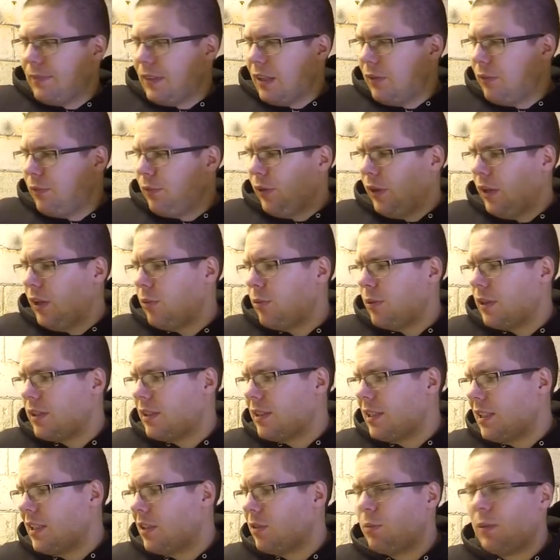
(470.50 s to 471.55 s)

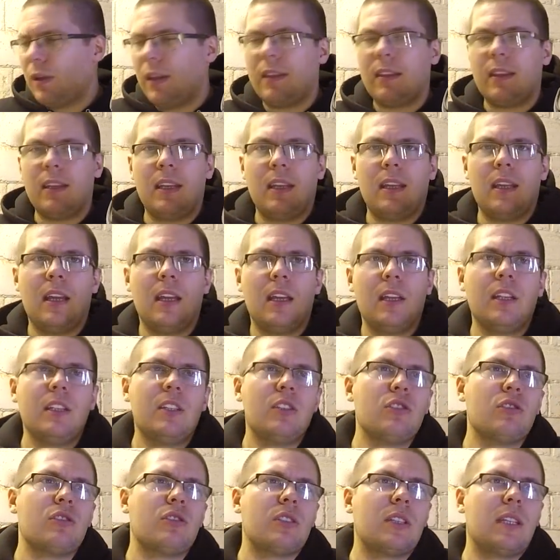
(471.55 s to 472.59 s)
frequencies with the it
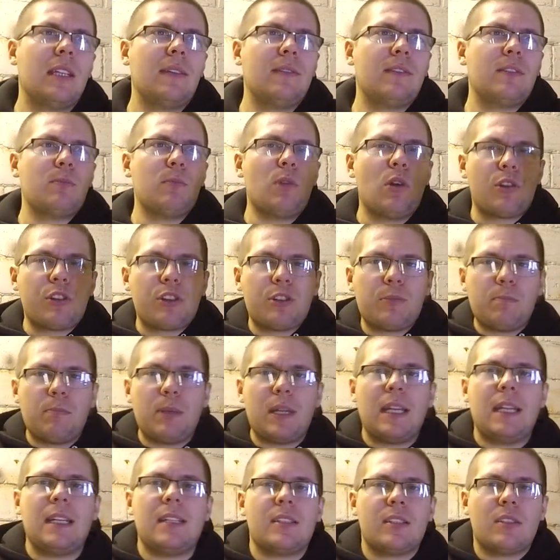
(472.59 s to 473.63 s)
just gives more
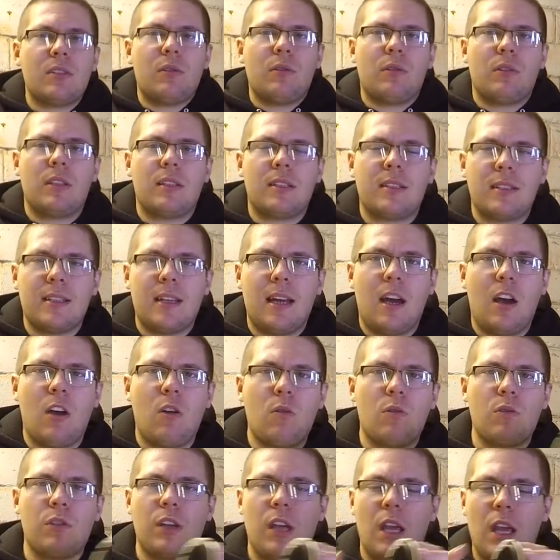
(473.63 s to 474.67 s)
space on the
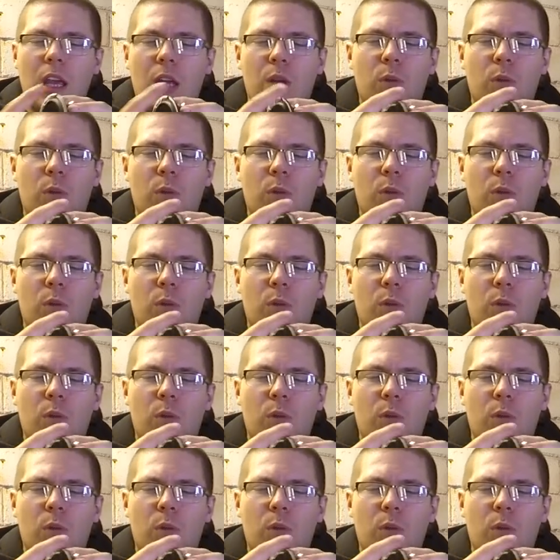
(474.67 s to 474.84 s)
sound.